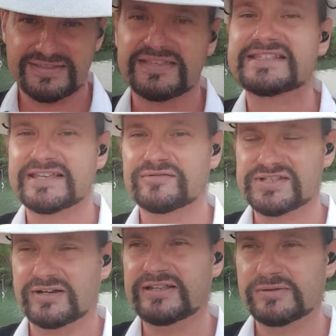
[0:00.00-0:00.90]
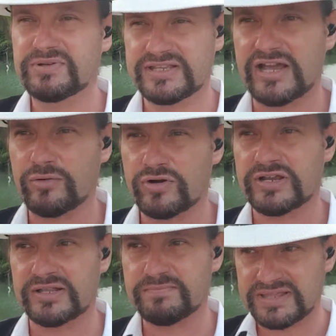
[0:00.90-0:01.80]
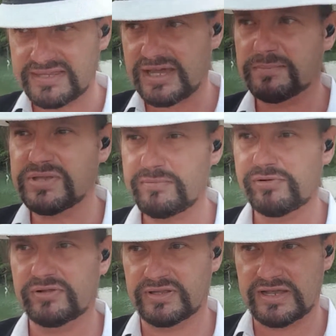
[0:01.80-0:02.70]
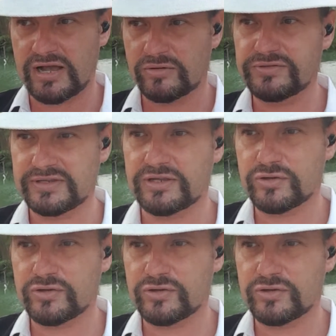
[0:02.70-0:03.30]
This sounds a little bit arrogant, but there are people out there